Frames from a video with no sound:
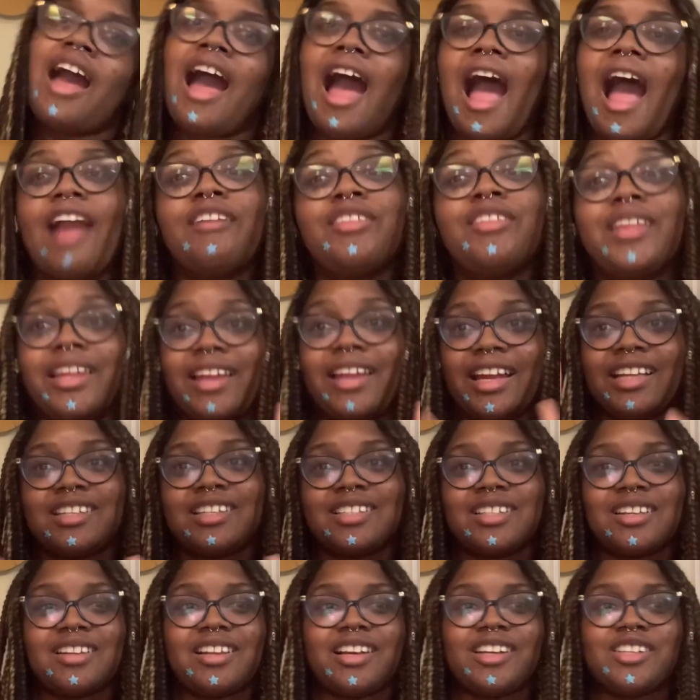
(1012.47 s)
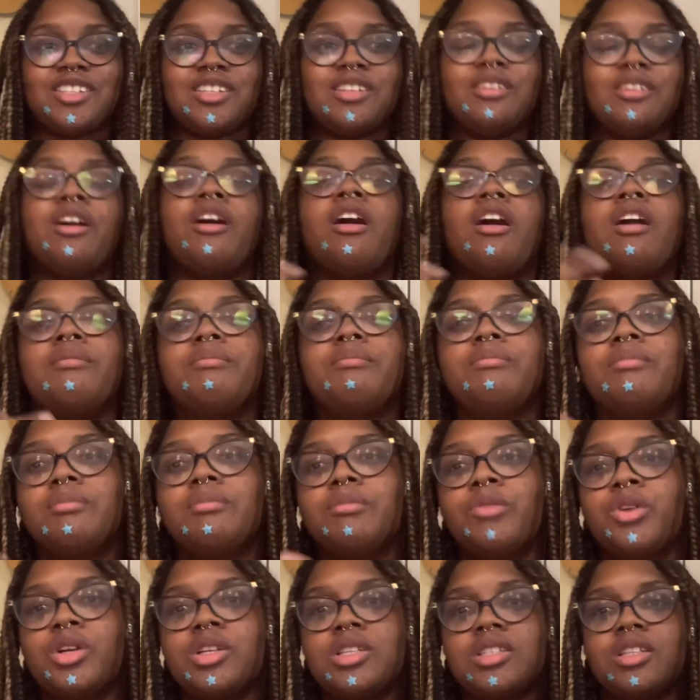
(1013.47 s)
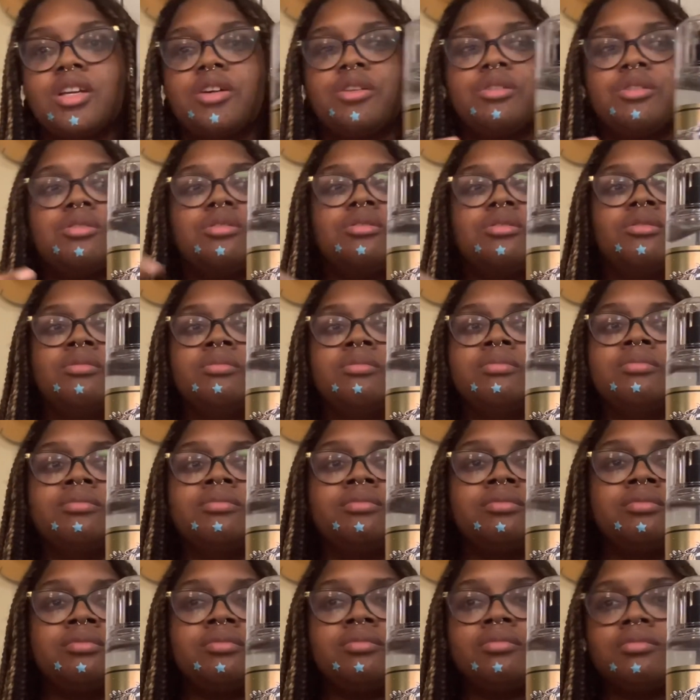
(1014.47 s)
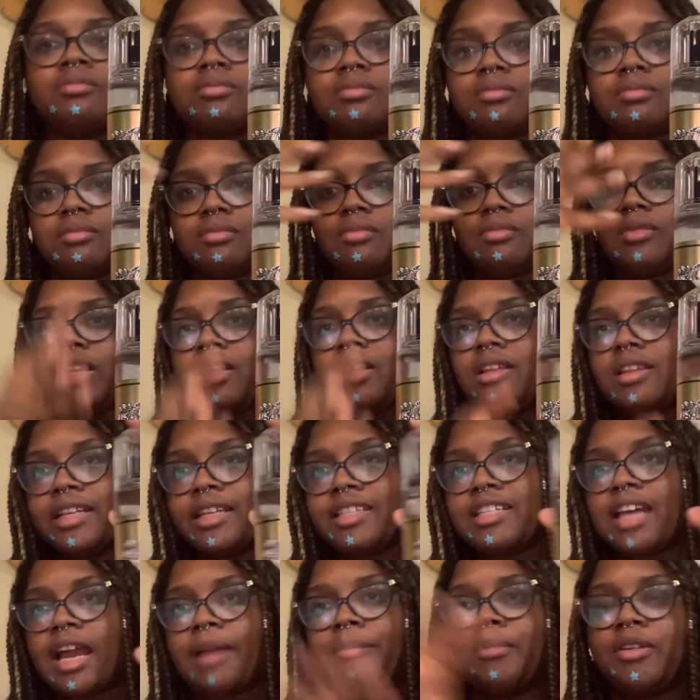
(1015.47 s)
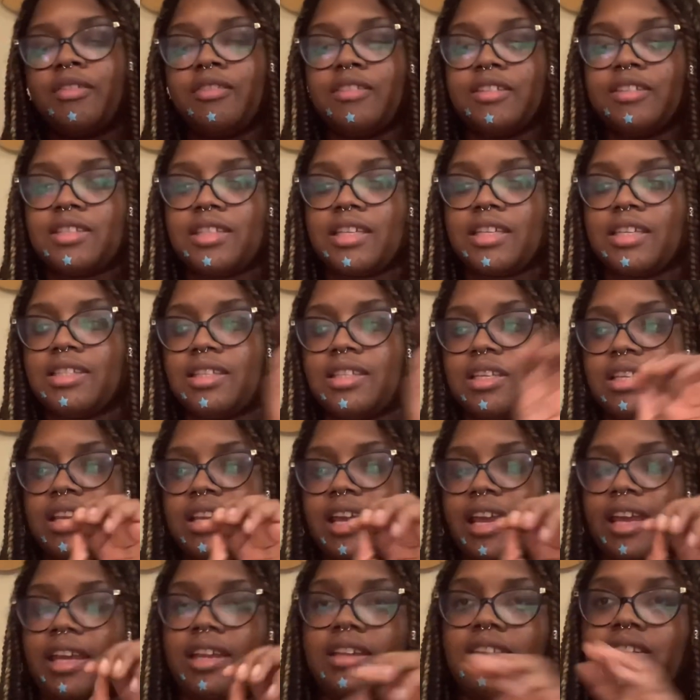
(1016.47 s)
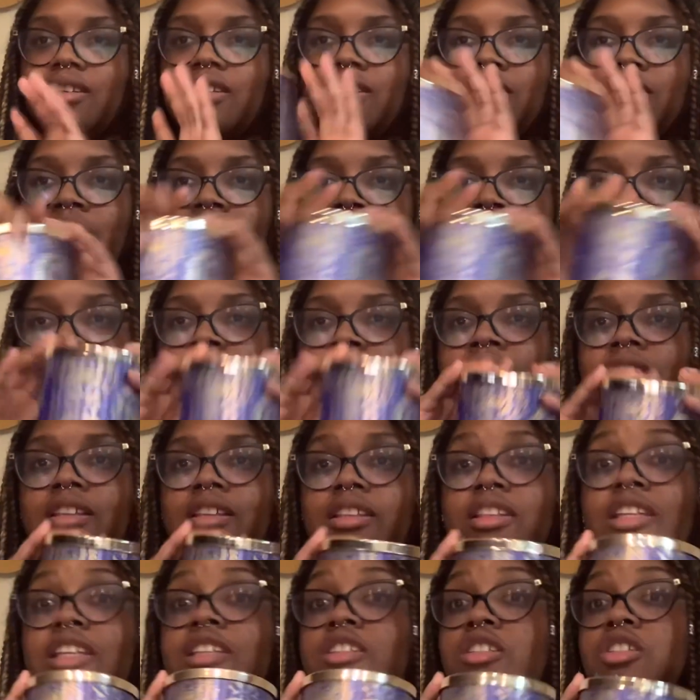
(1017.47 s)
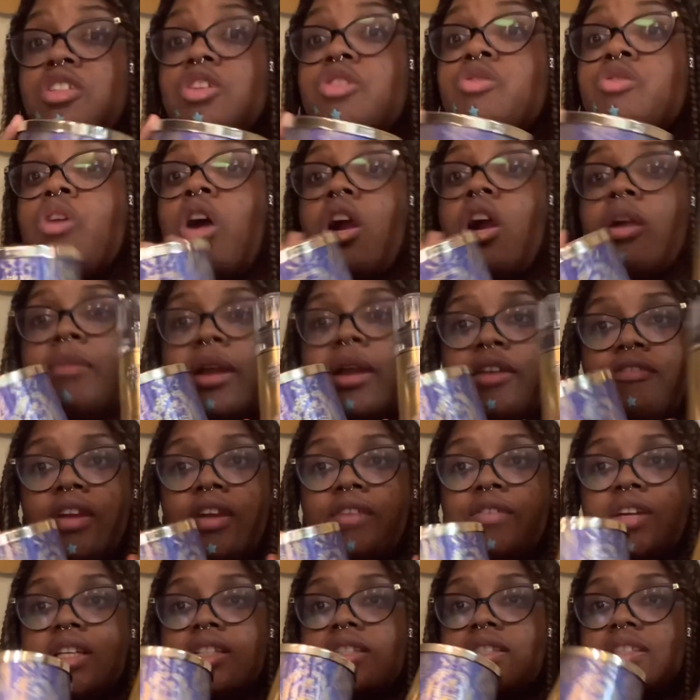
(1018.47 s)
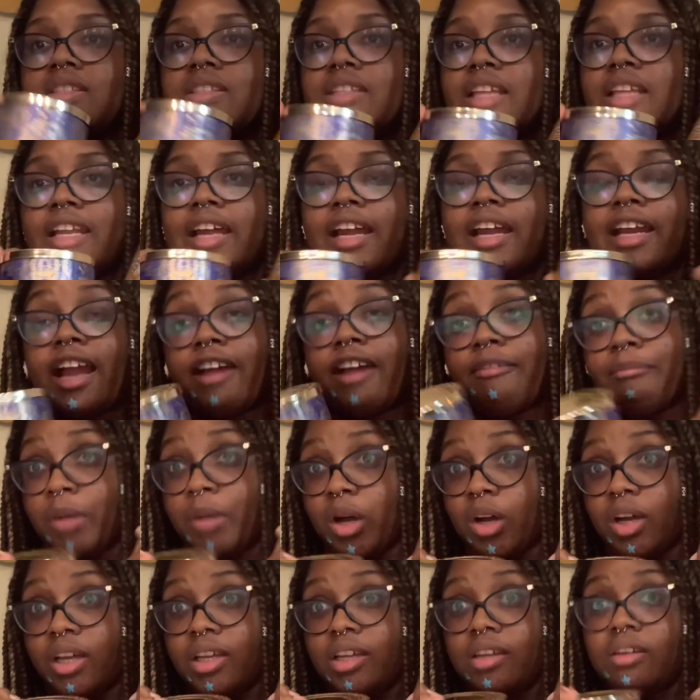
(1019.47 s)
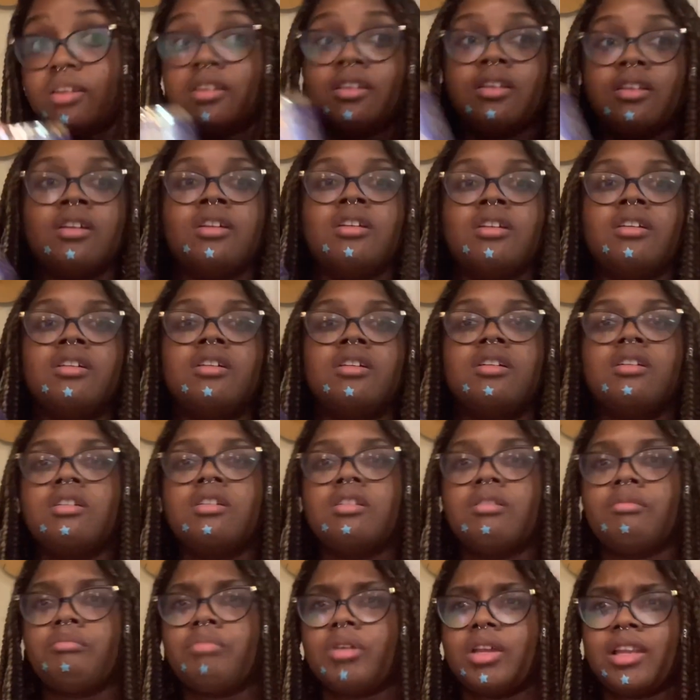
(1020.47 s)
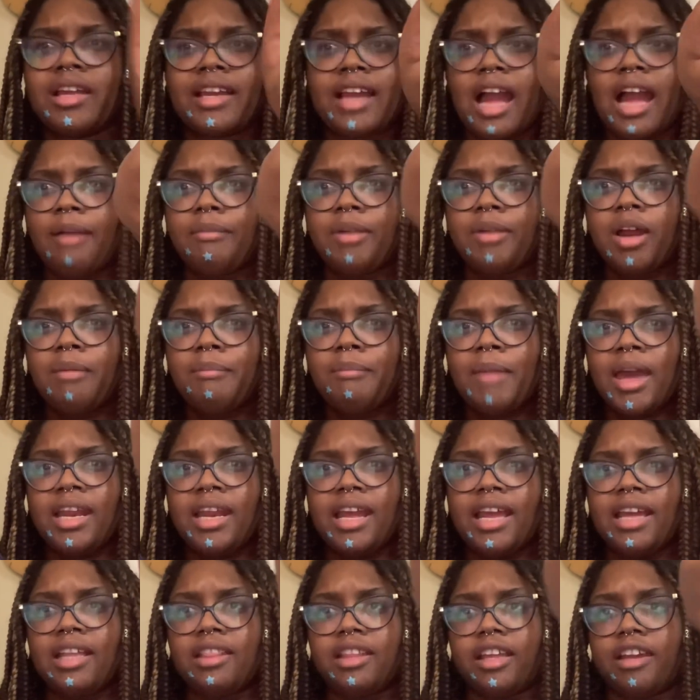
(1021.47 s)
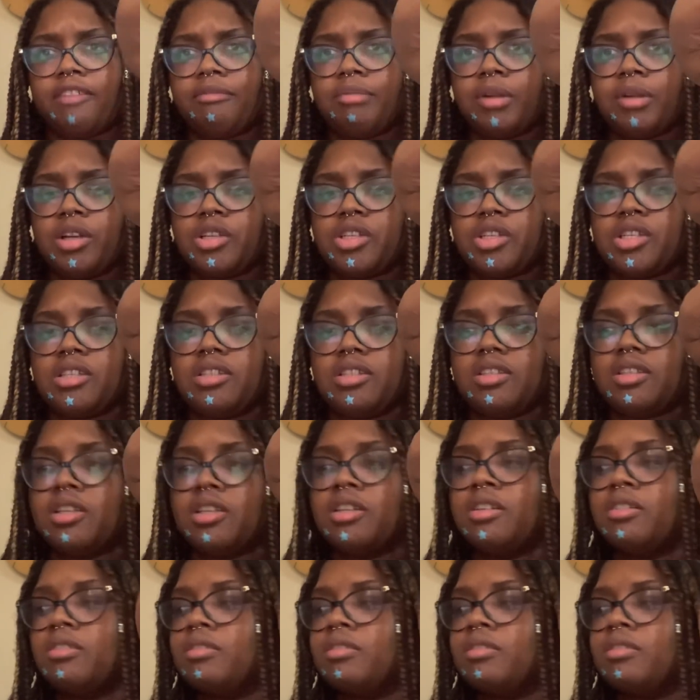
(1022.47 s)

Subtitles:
I really like this collection more so like Diamond of the Season, and these two are my favorites that like I bought, but like I'm not mad at anything I purchased.